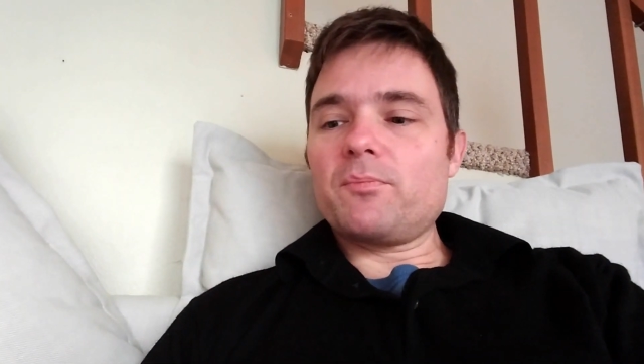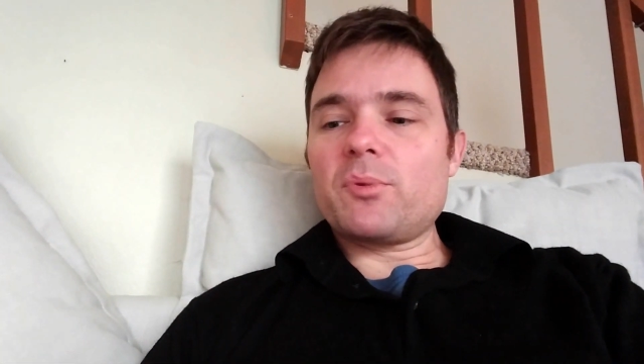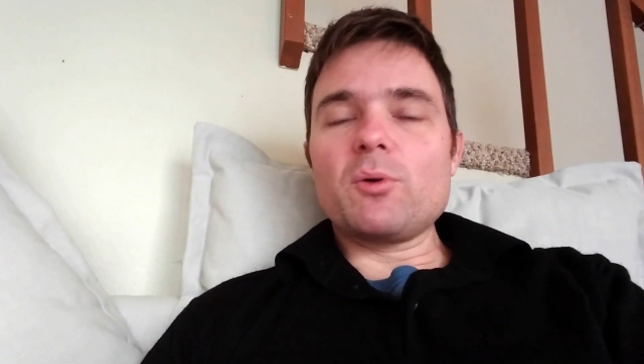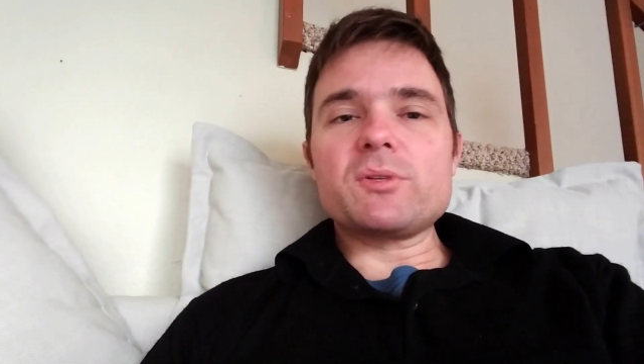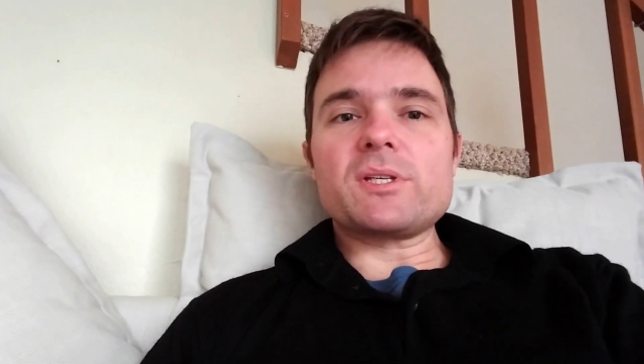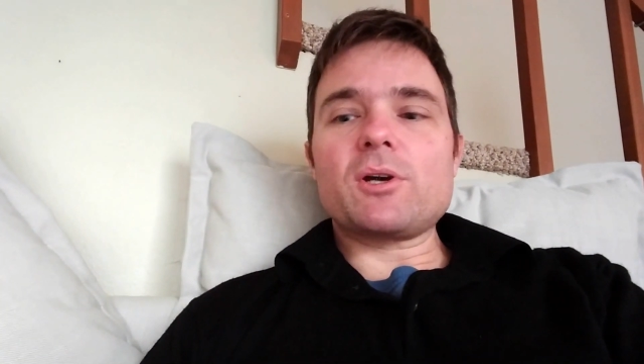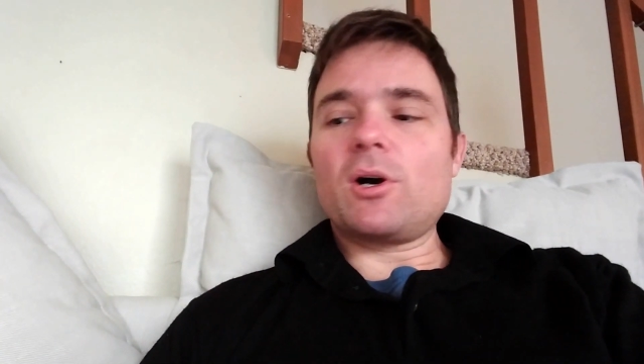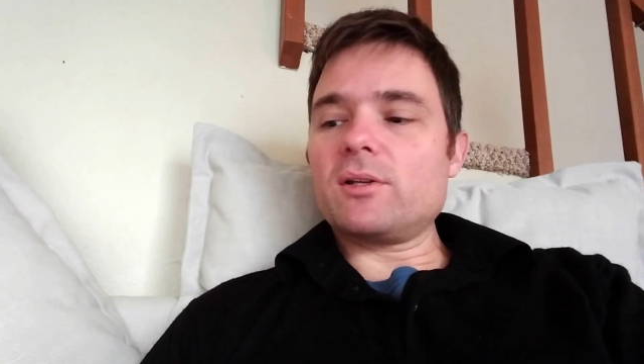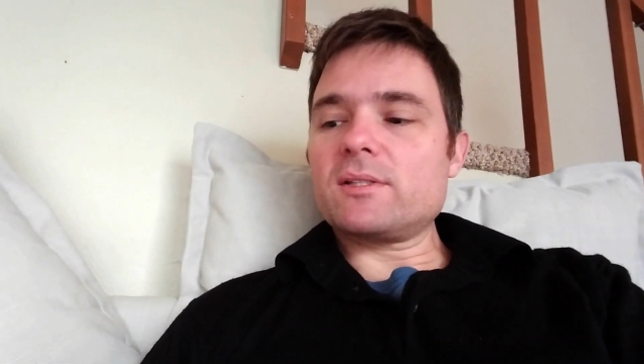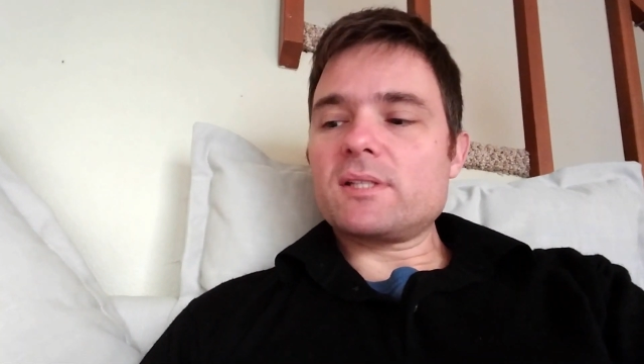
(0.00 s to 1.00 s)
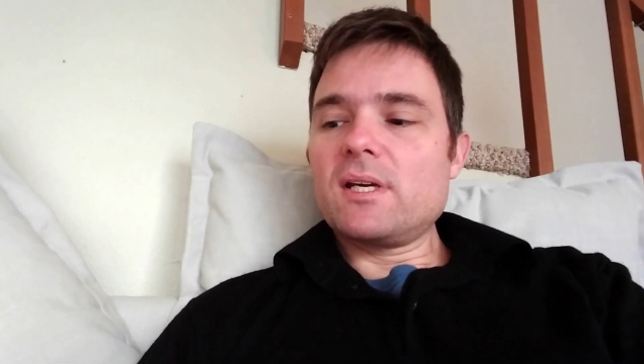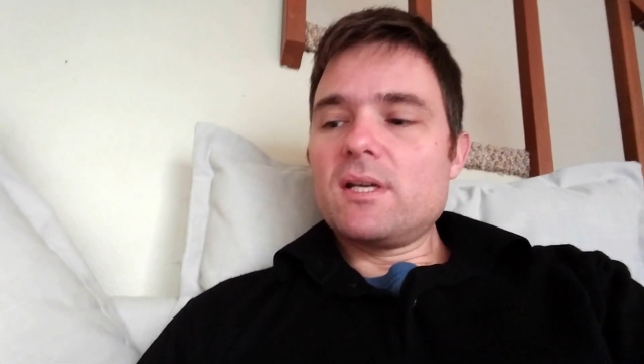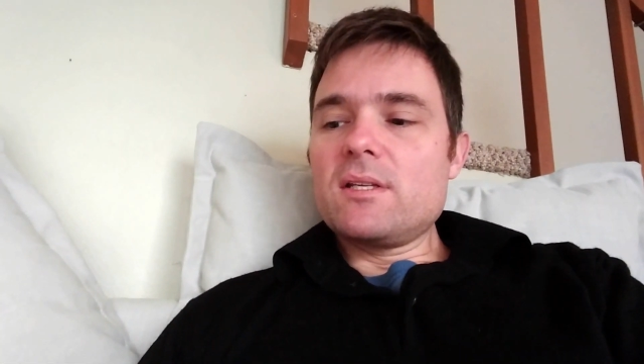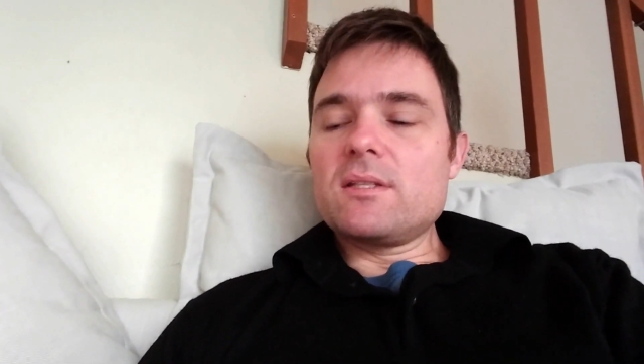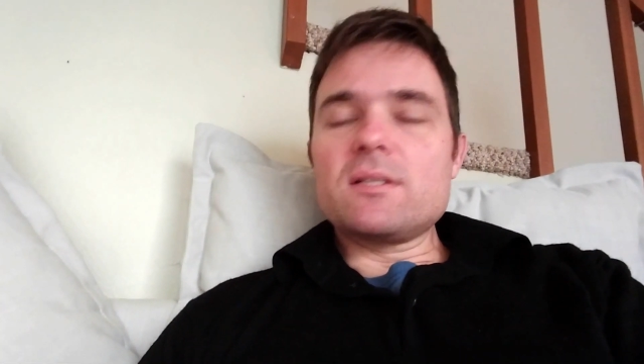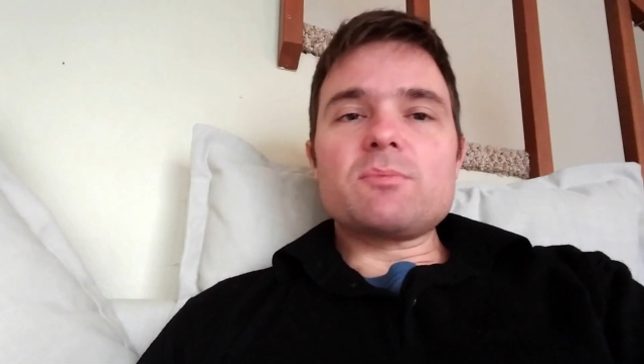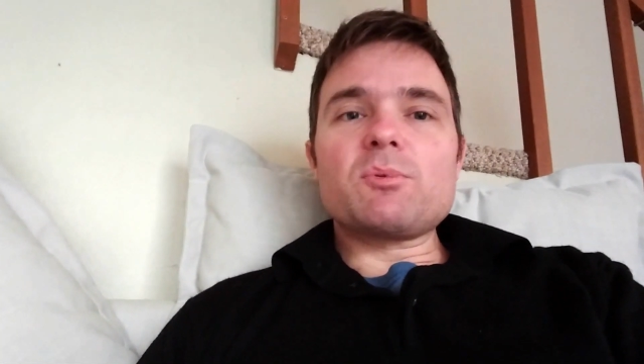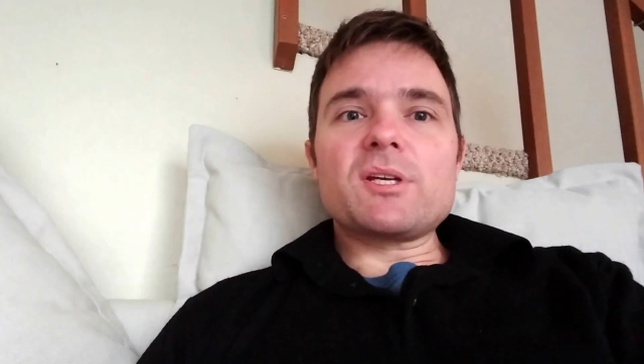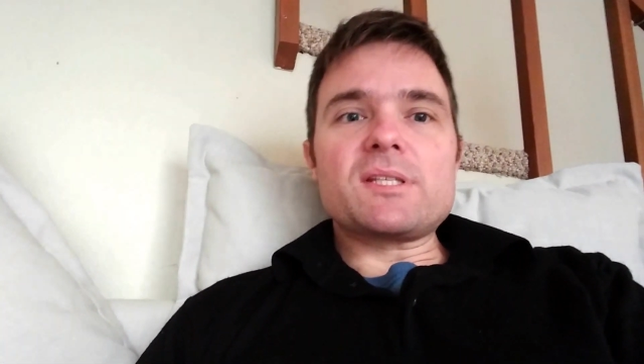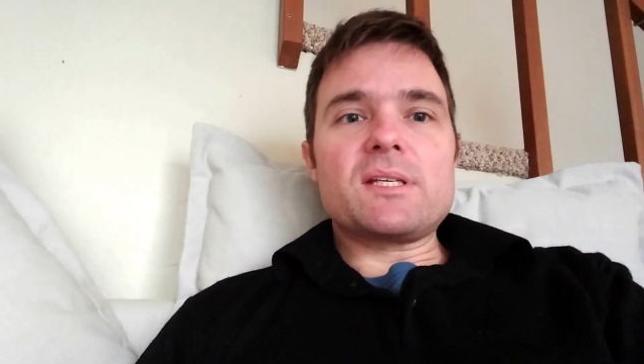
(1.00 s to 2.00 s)
pros and cons, this
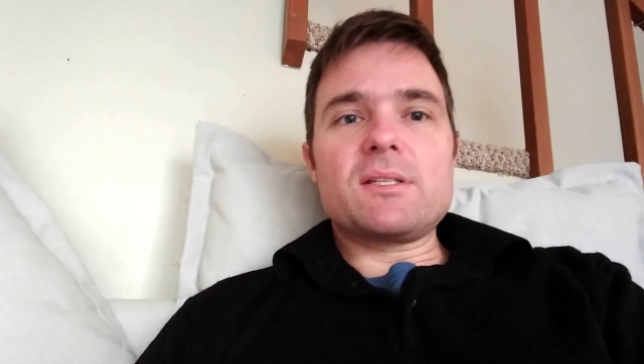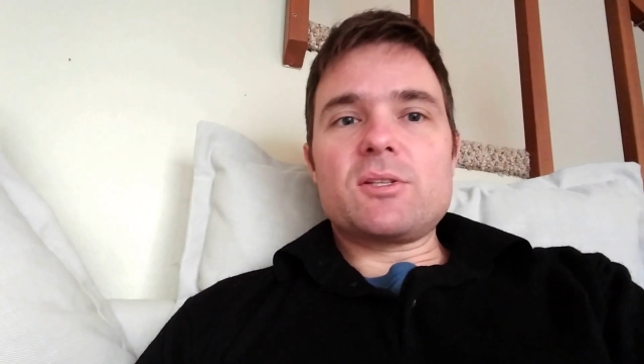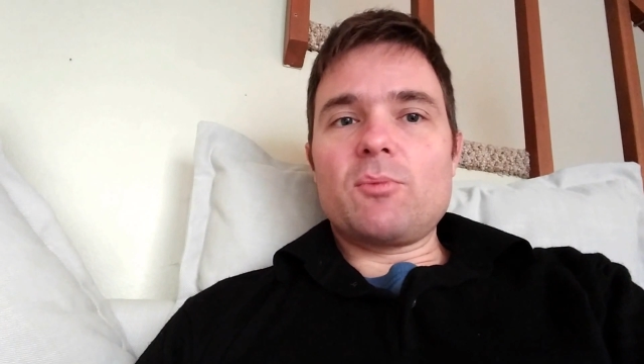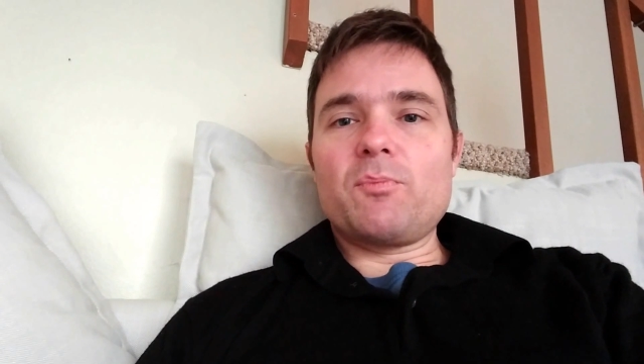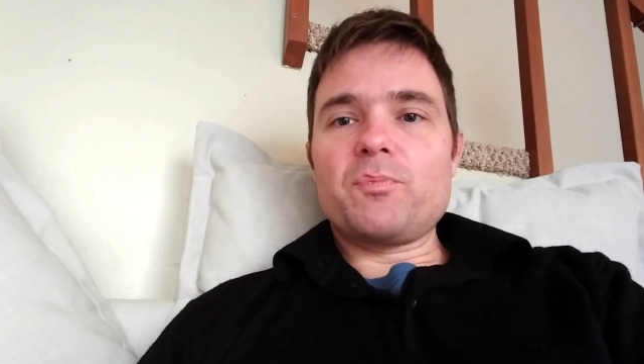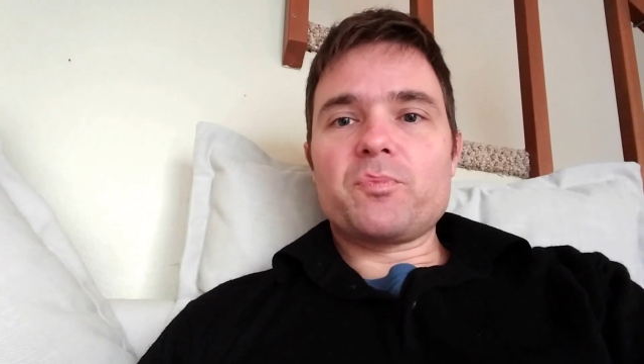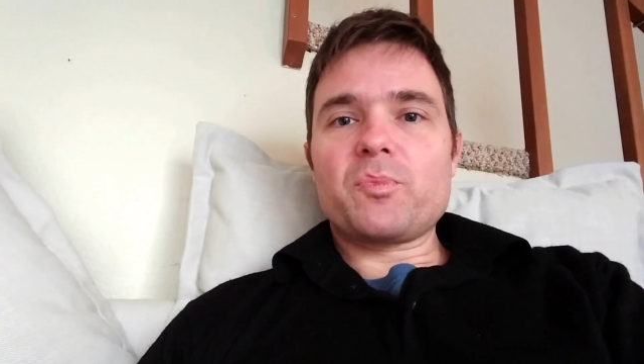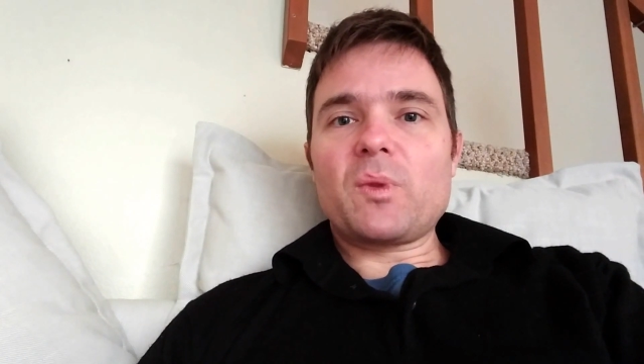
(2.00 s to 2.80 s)
brings in some